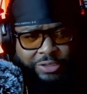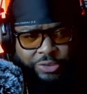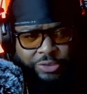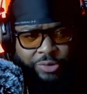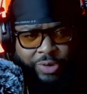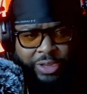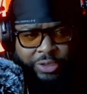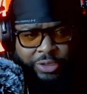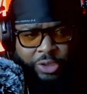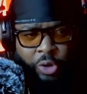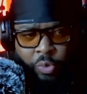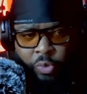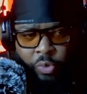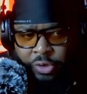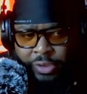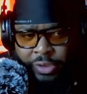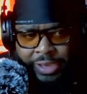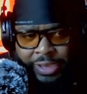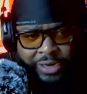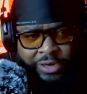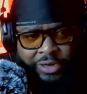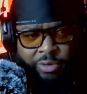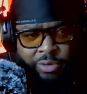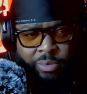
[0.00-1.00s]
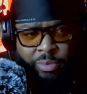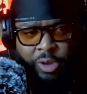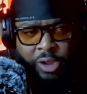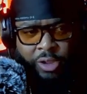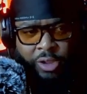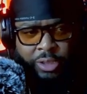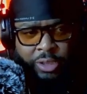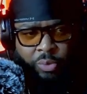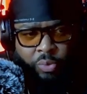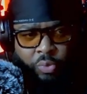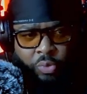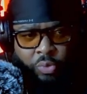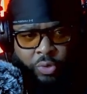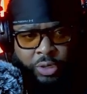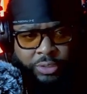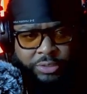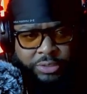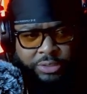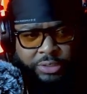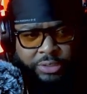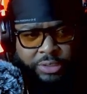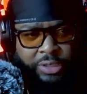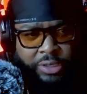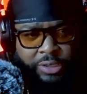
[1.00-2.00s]
so I don't want to edit them all at
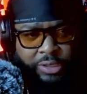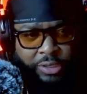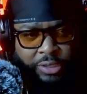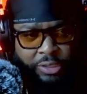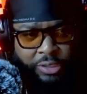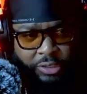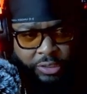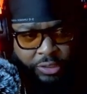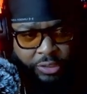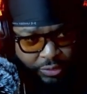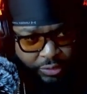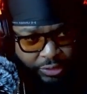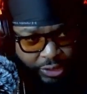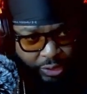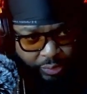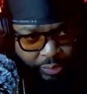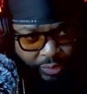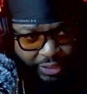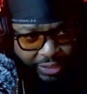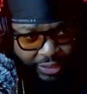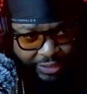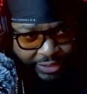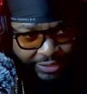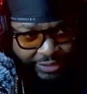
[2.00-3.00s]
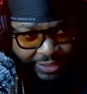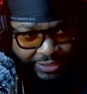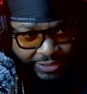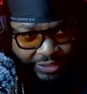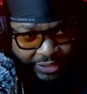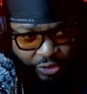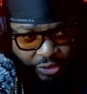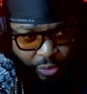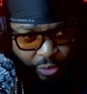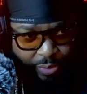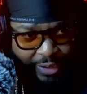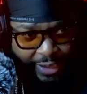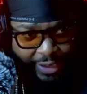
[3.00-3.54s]
once. So we're going to say single